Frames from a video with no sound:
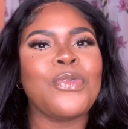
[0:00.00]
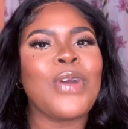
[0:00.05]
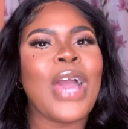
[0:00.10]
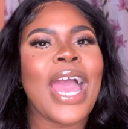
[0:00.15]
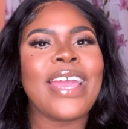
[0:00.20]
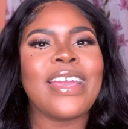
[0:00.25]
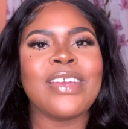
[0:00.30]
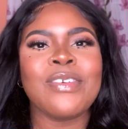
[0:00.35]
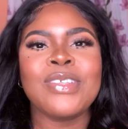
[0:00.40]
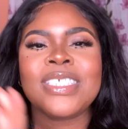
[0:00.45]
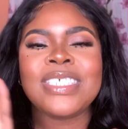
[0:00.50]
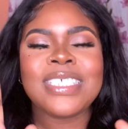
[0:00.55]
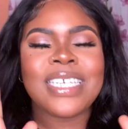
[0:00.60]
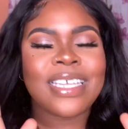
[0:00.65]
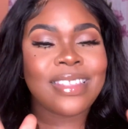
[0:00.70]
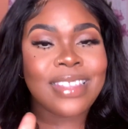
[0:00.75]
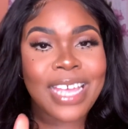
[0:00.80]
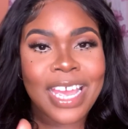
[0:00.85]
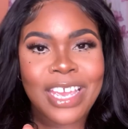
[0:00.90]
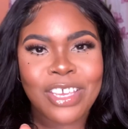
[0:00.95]
I say
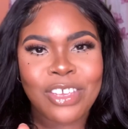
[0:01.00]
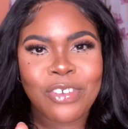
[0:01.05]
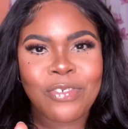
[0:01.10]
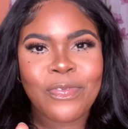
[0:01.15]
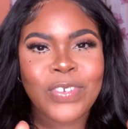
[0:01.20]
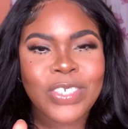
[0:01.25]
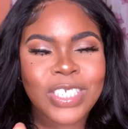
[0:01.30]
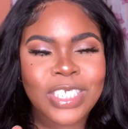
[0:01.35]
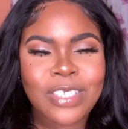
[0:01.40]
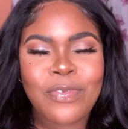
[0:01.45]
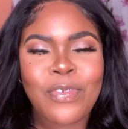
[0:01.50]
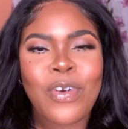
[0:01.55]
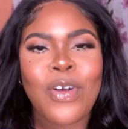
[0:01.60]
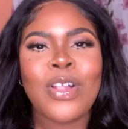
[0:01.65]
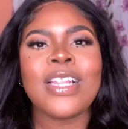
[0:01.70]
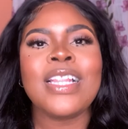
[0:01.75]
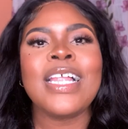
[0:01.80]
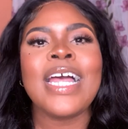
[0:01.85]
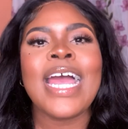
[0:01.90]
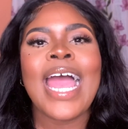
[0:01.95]
thank you first of
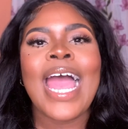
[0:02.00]
all.